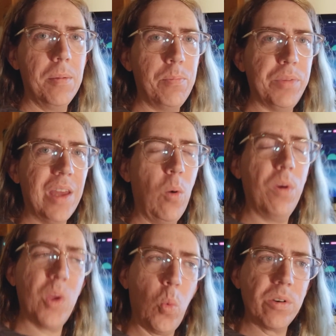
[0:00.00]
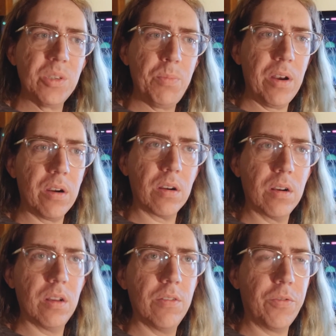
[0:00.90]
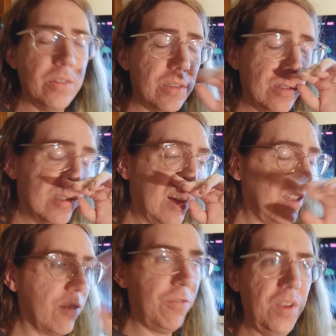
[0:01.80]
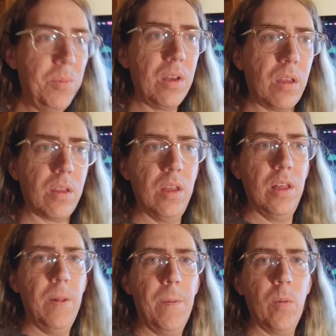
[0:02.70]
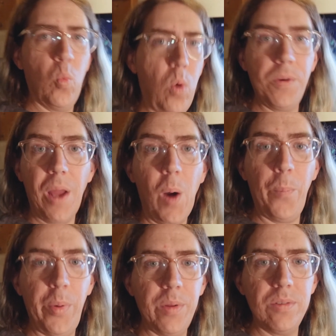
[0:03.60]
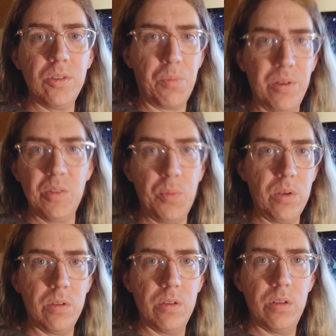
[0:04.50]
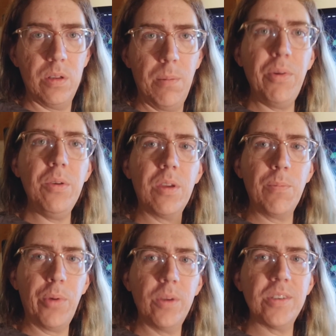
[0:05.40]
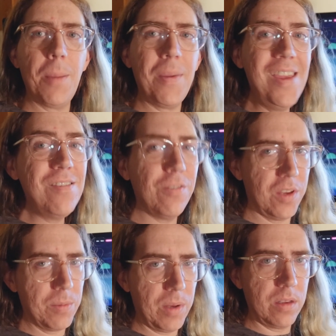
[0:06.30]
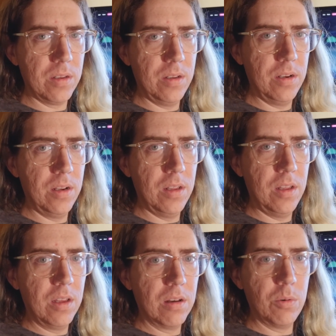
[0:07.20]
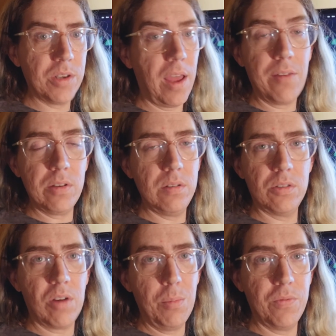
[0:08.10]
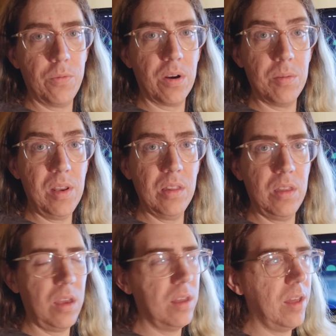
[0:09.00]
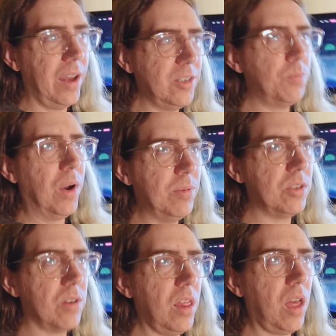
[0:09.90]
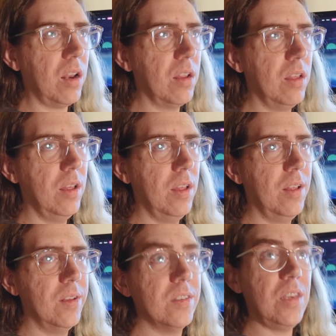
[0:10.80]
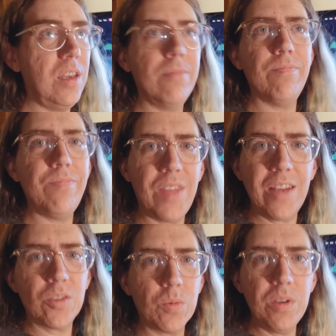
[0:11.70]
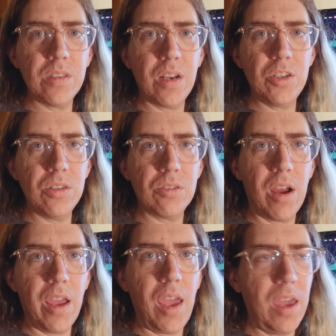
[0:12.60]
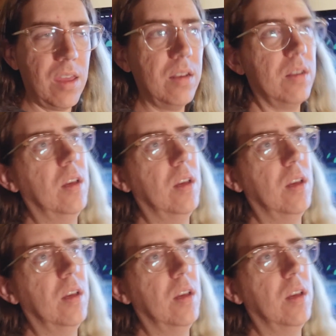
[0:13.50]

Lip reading: but that one that works better, for instance, like Figma won't output to Principle, but you can prototype in Figma, which I haven't tried before, admittedly. I should probably try that. See, that's a reason I should try and